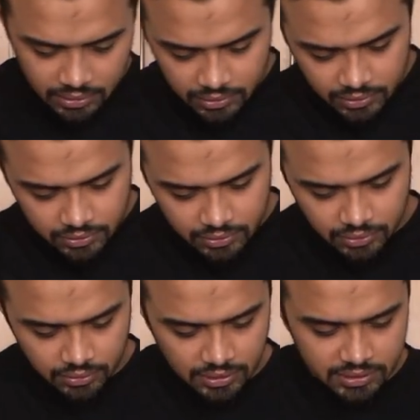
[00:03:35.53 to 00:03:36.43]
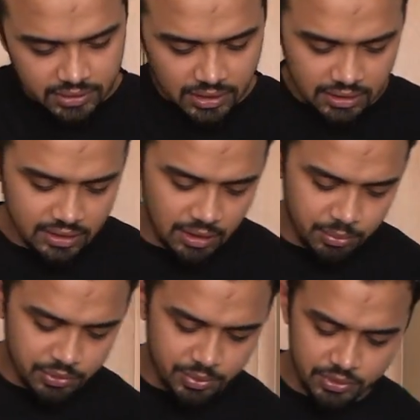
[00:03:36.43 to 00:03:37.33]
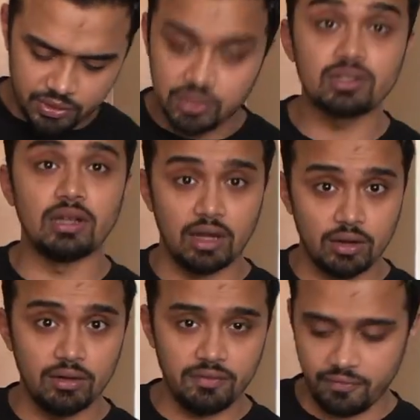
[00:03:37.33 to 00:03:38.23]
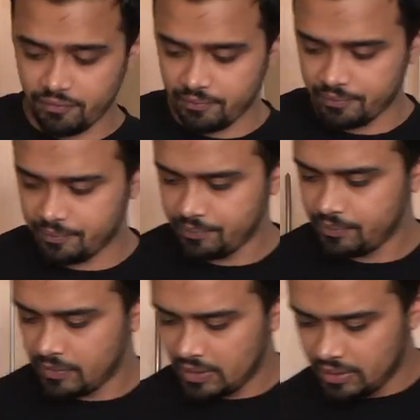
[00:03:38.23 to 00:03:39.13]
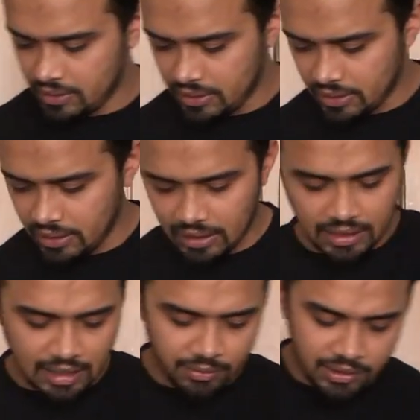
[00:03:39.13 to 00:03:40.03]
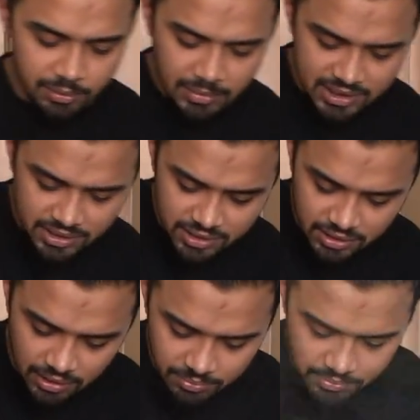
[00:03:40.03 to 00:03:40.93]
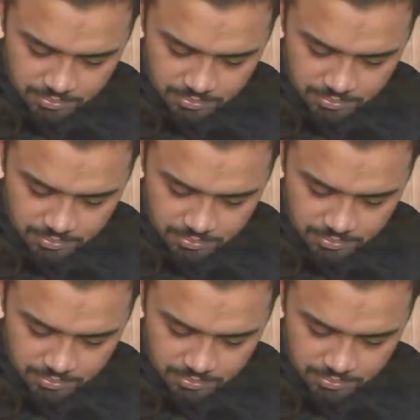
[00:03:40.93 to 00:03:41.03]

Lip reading: So let's say a couple of spoons to start off. Now we're going to mix this up.